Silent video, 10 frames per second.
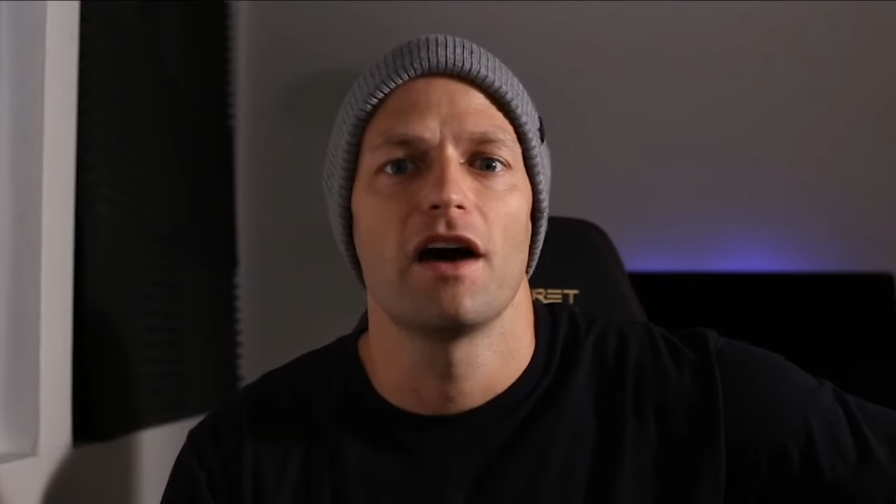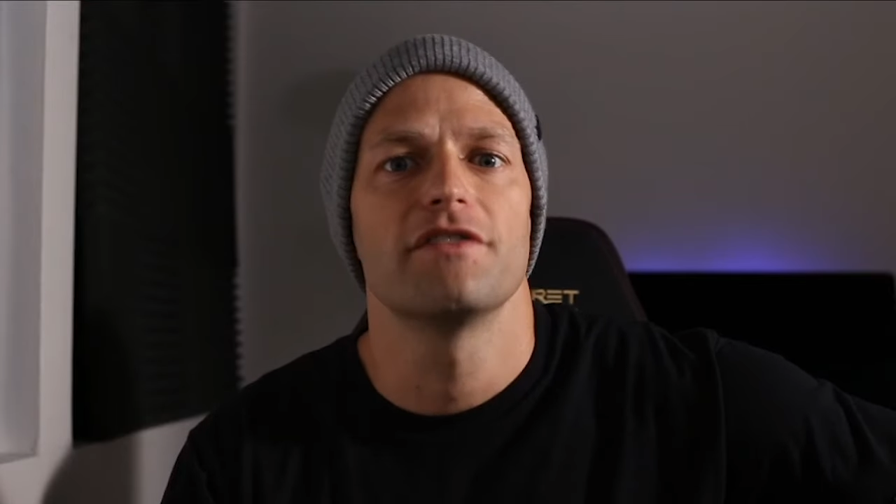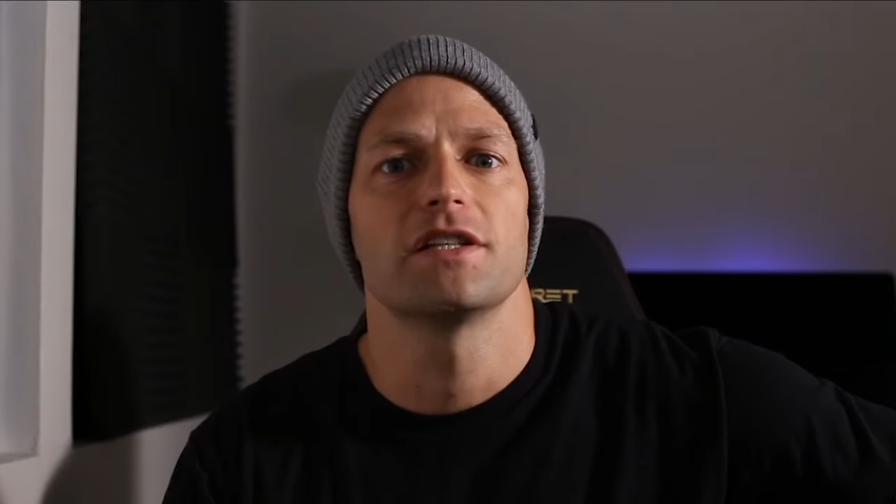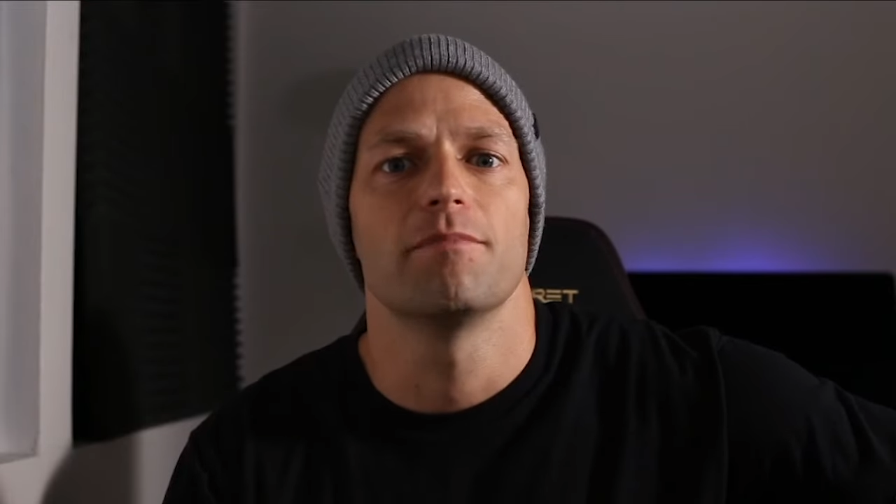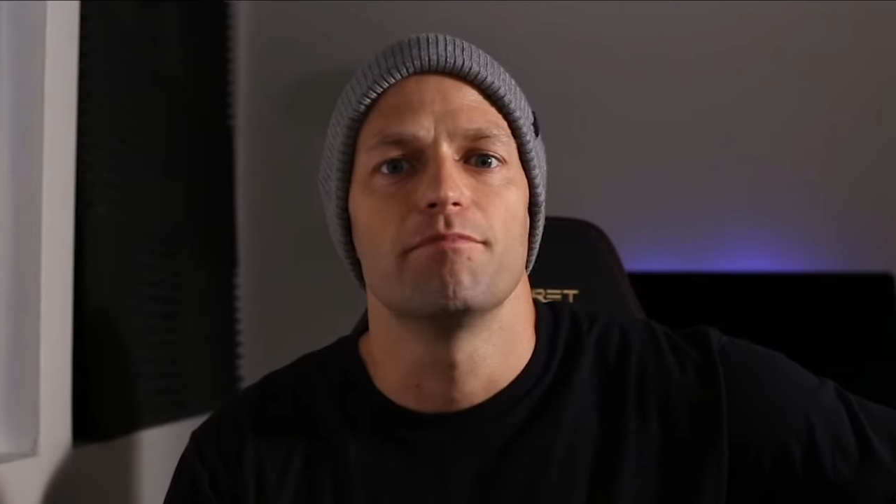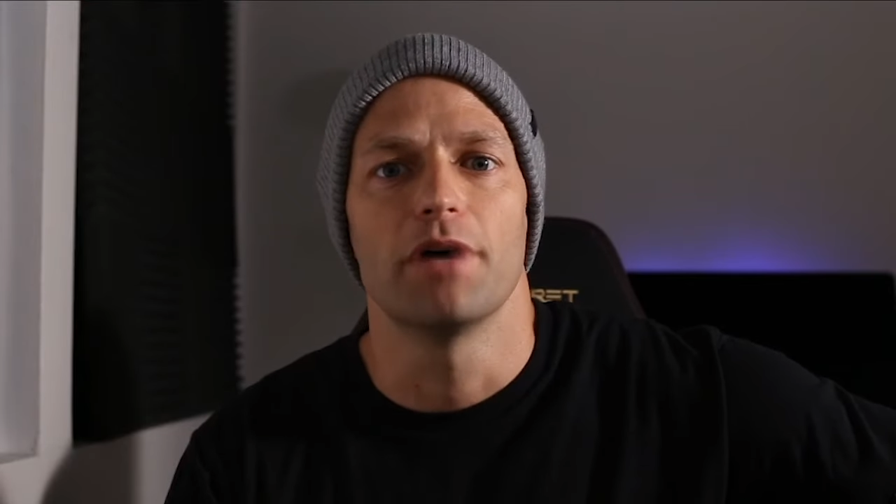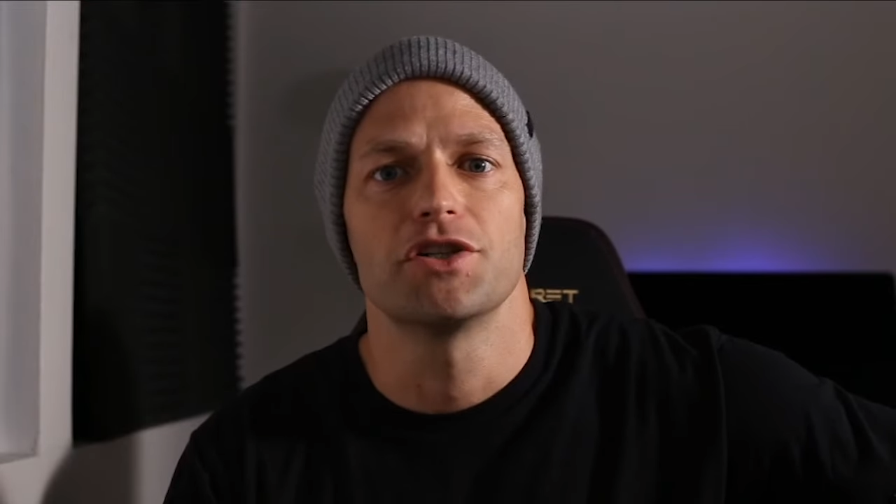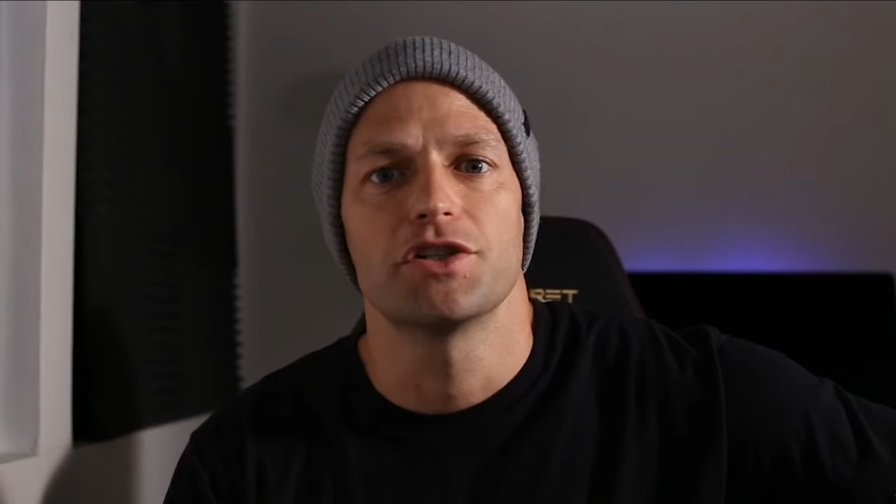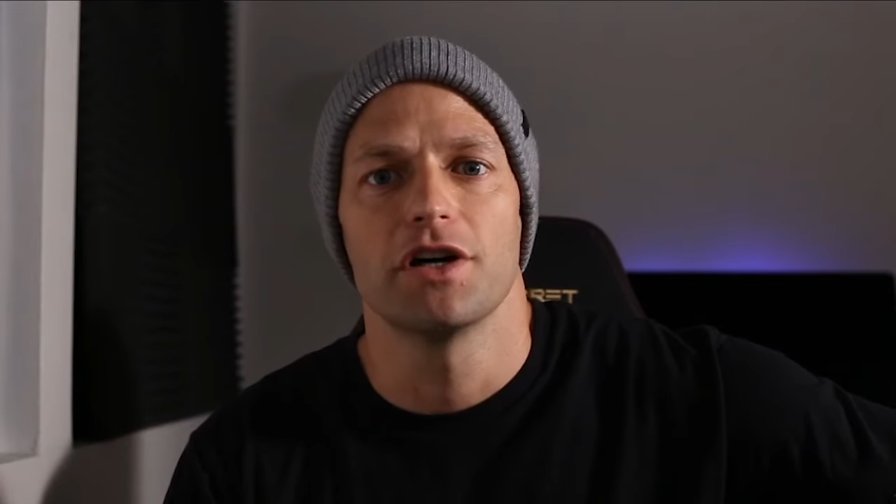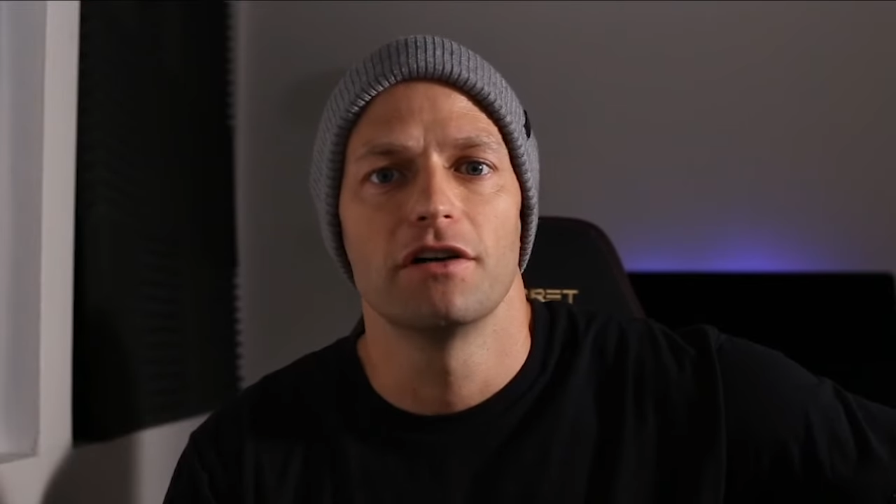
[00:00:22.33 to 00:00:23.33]
I've seen a
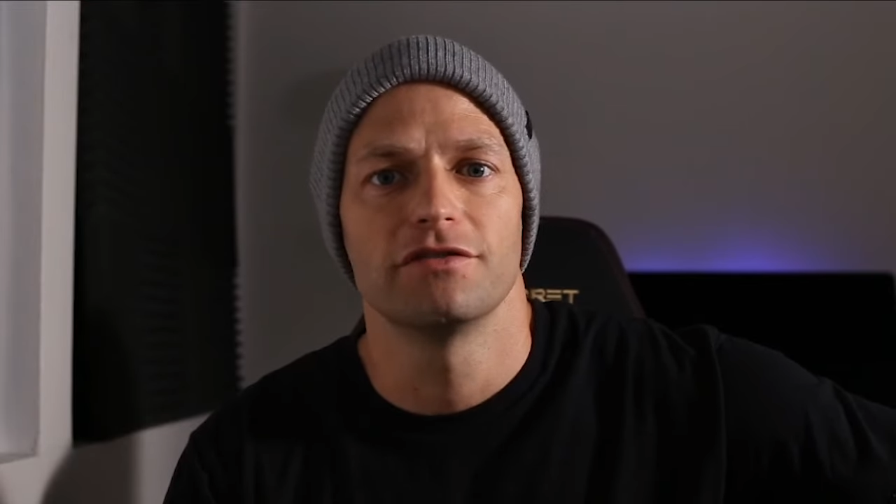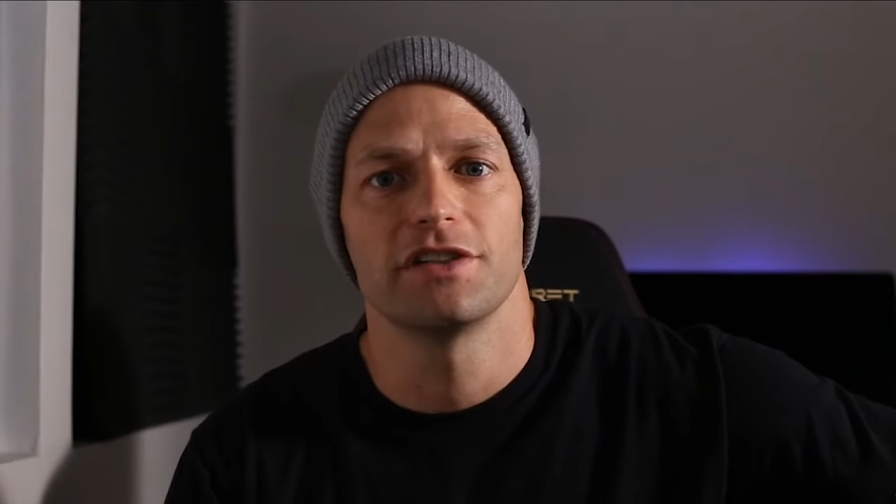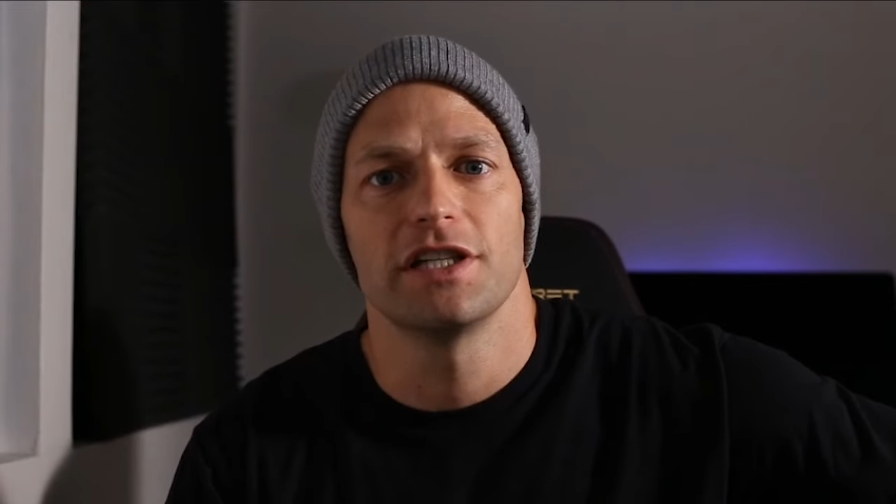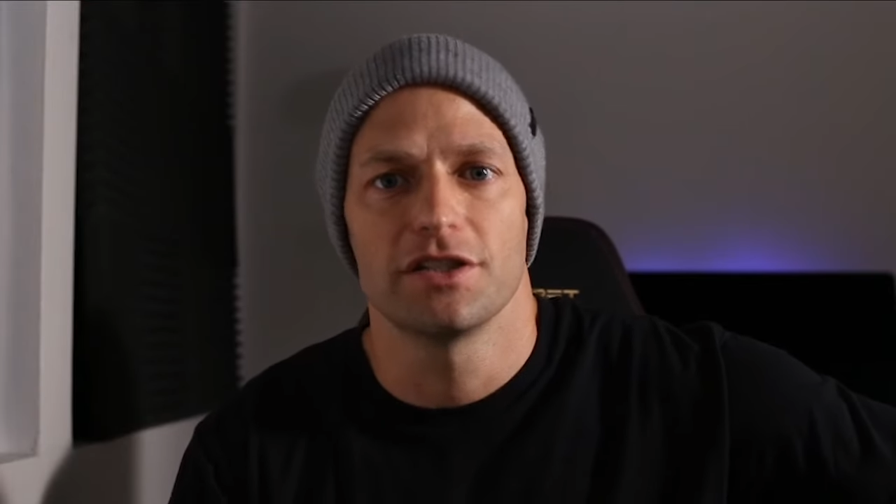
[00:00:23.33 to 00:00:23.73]
bunch of